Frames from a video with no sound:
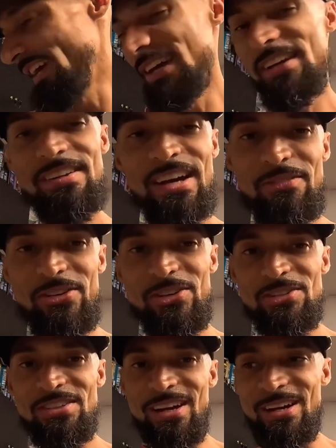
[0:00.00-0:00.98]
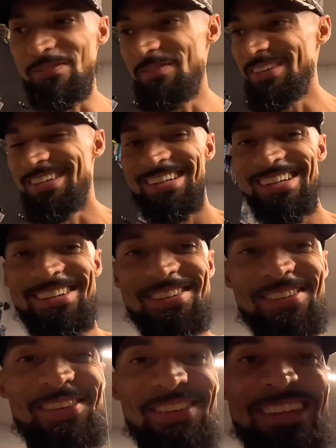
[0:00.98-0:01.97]
and have a good time.
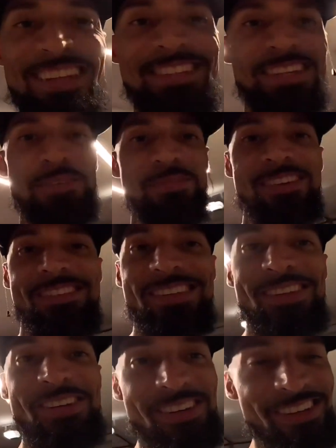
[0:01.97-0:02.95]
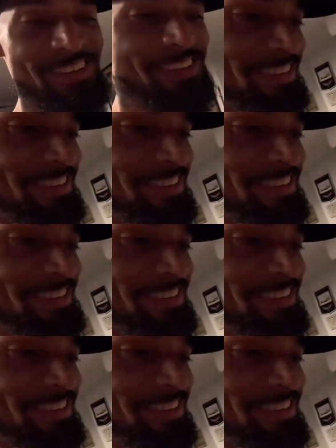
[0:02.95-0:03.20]
So let's keep looking.